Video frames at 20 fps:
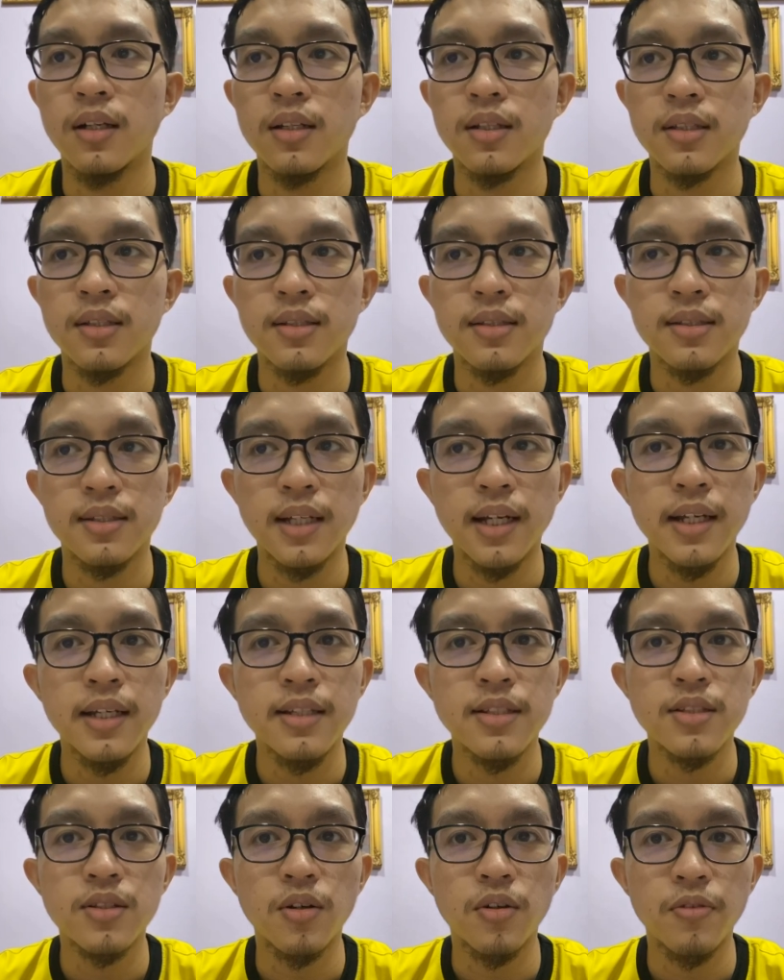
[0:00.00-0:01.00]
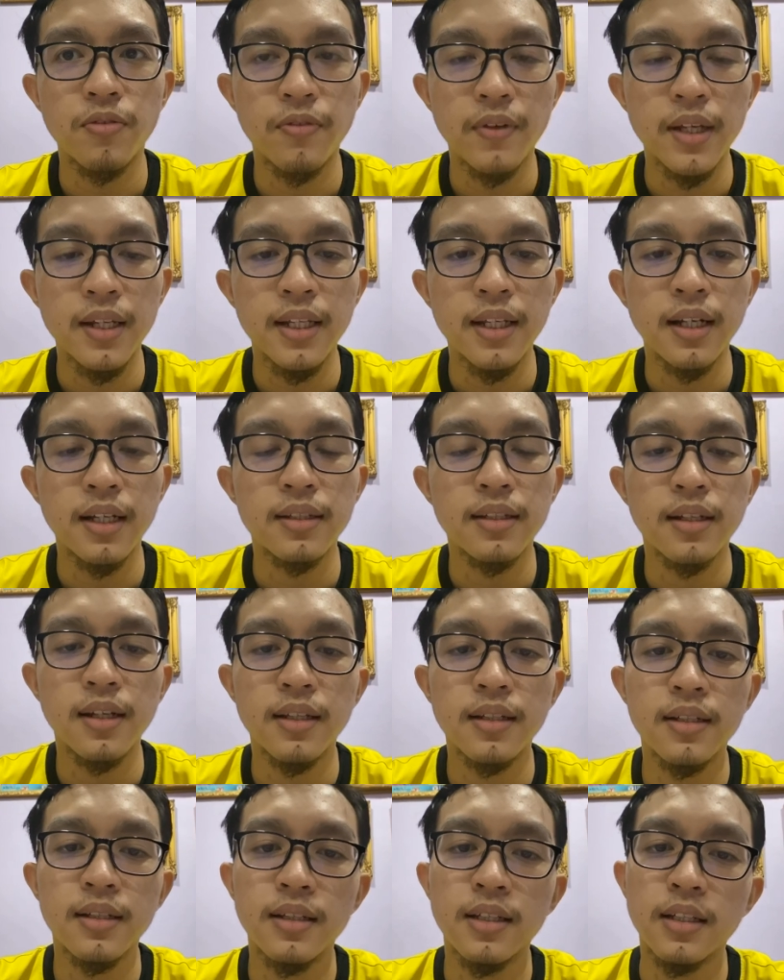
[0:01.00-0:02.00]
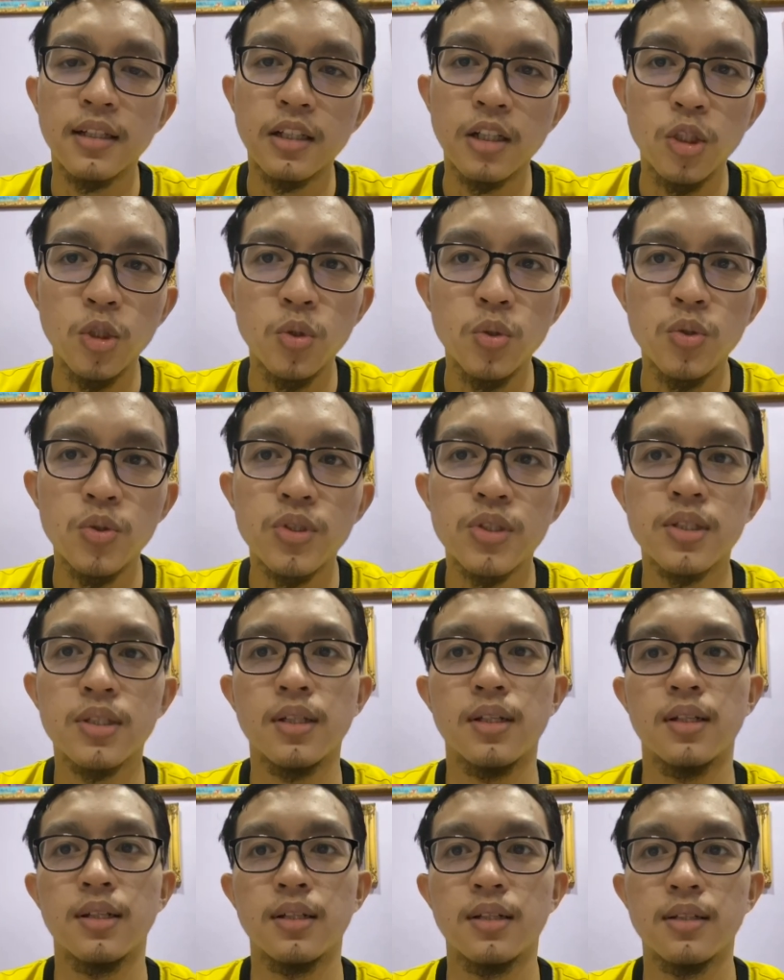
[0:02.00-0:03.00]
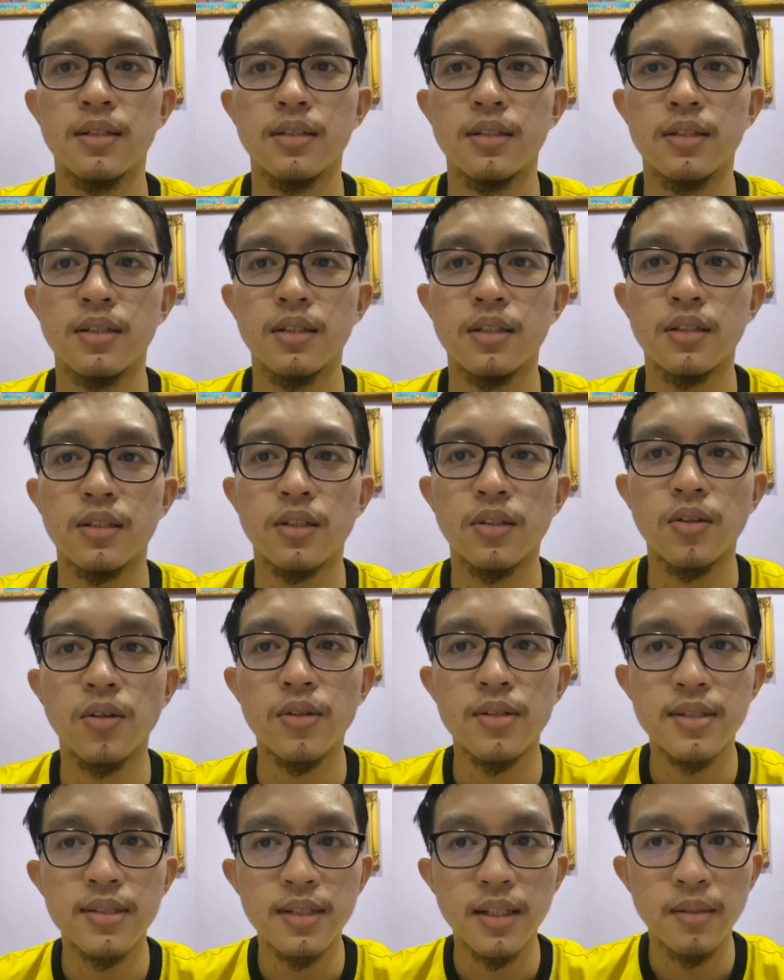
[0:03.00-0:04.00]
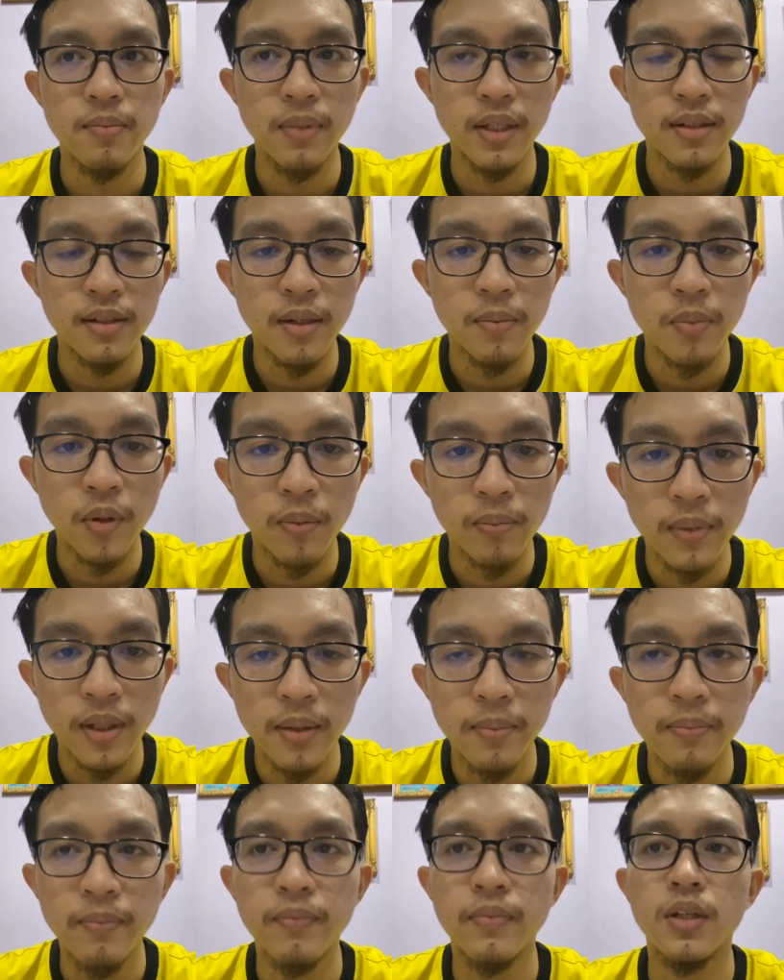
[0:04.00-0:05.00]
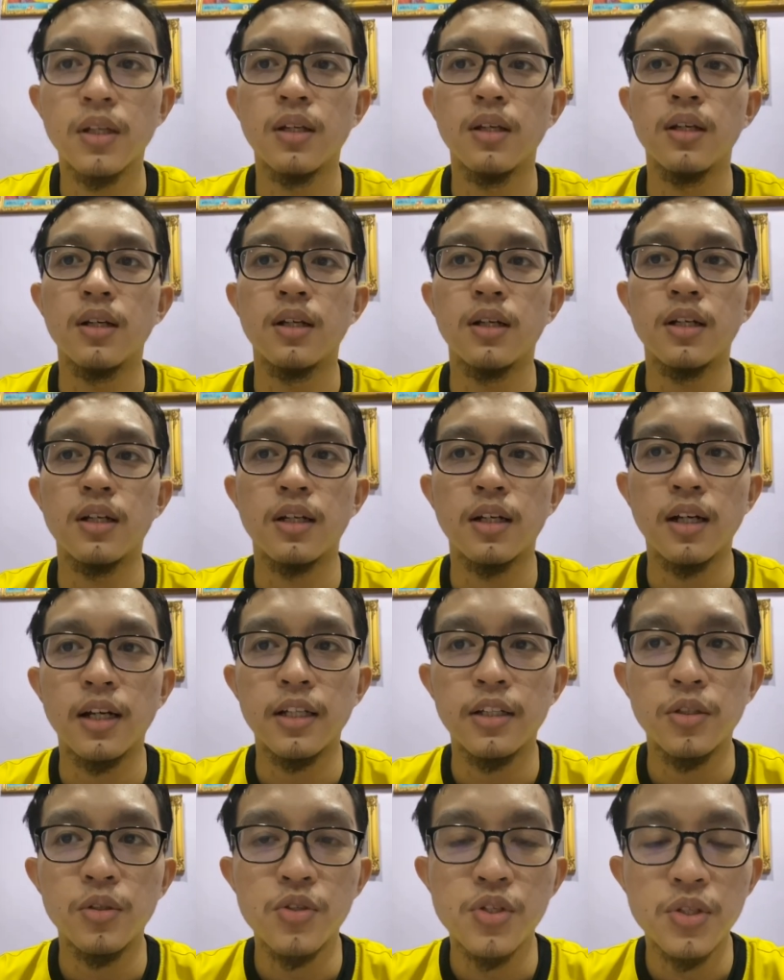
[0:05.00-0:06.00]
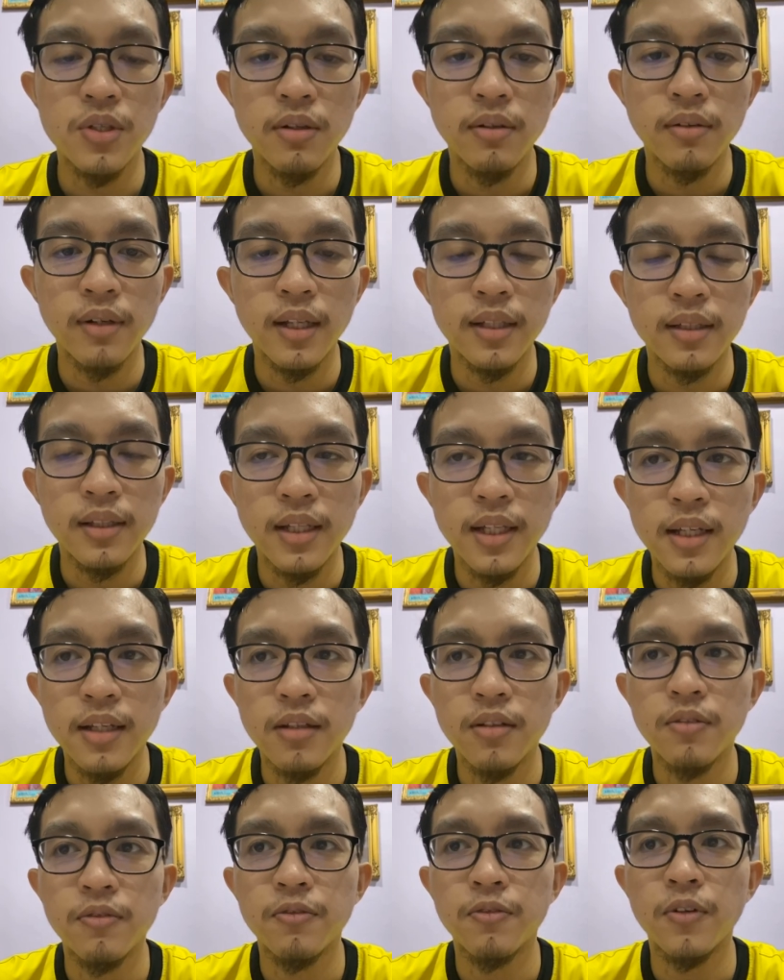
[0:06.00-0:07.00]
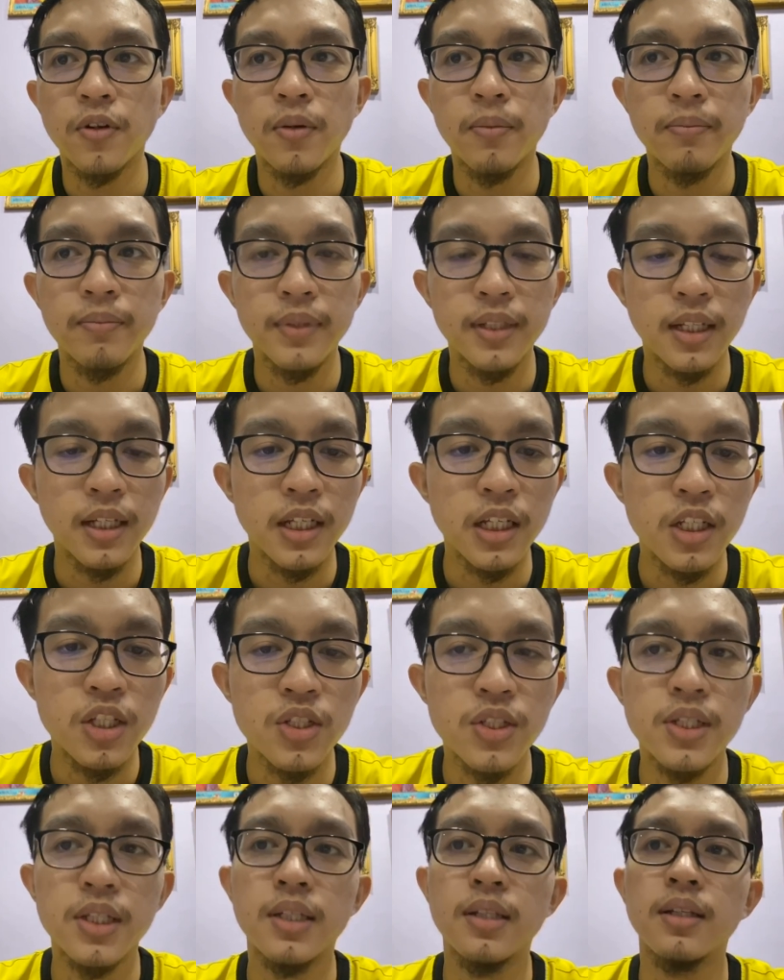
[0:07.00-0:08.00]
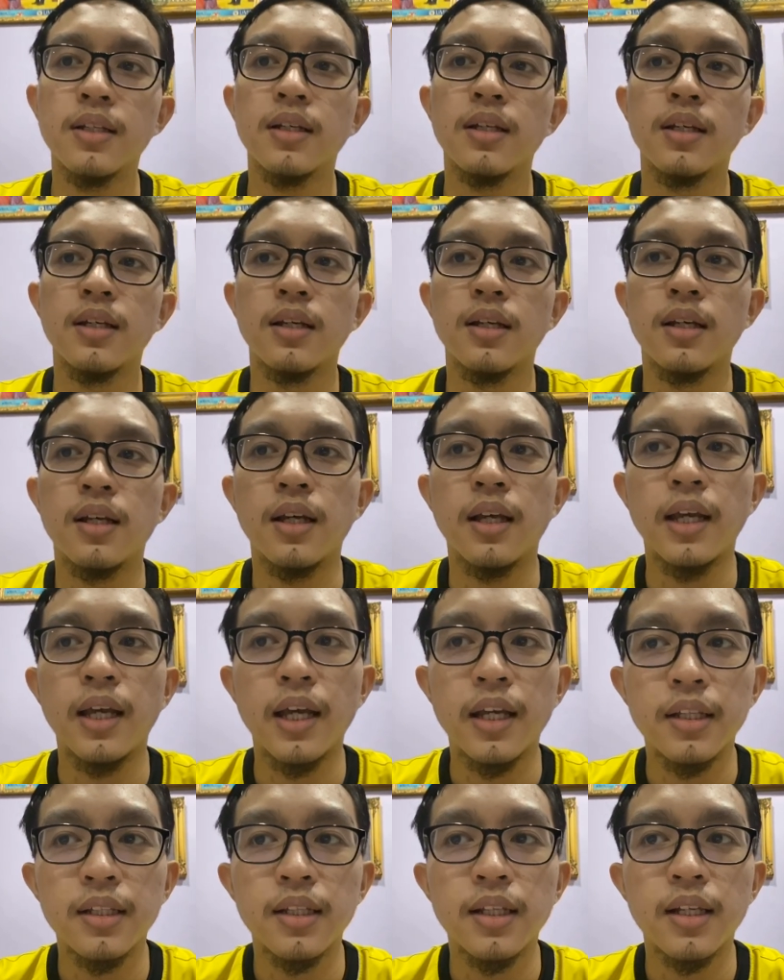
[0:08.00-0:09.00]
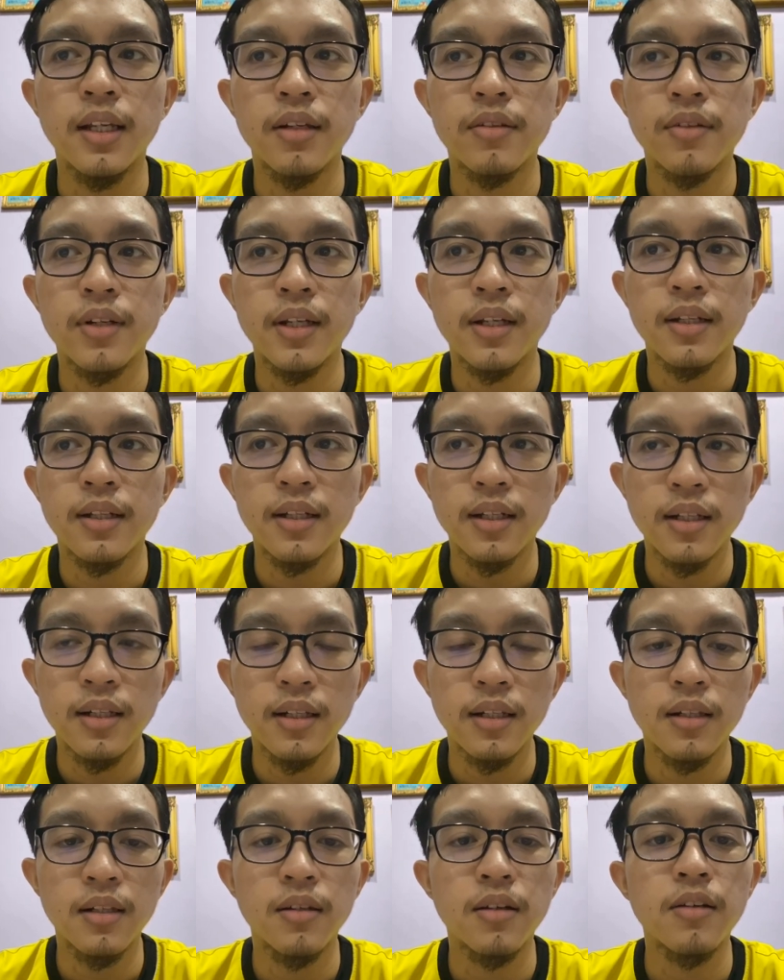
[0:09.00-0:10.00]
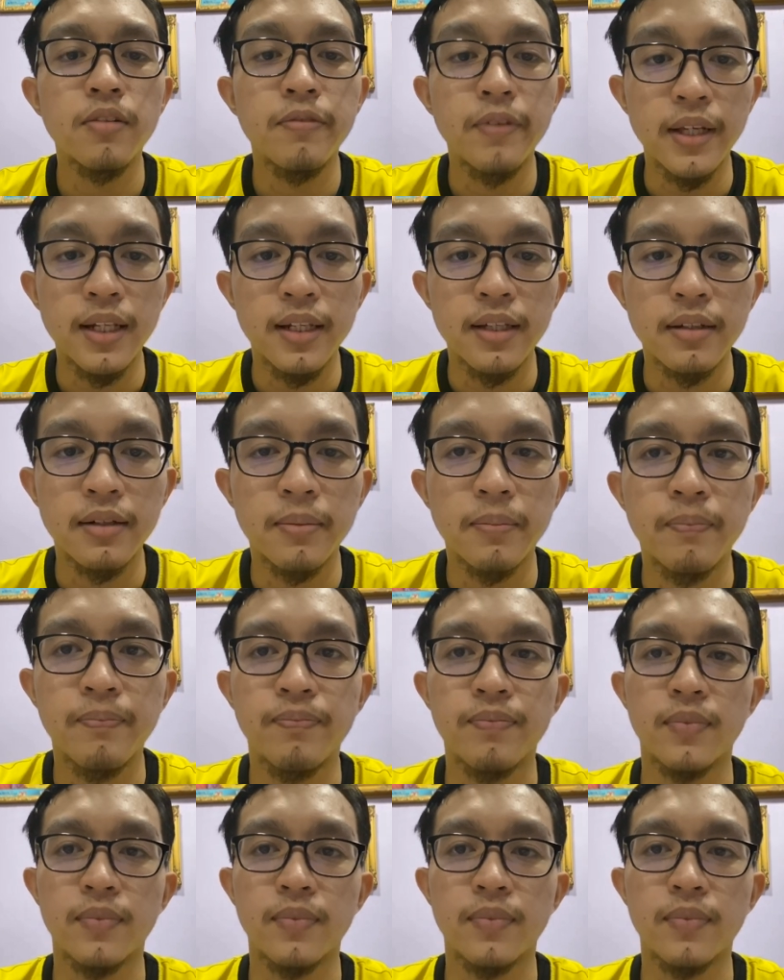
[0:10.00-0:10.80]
Signs of failing alternator includes constant battery problem, unusual rattling from the engine, and electrical failure.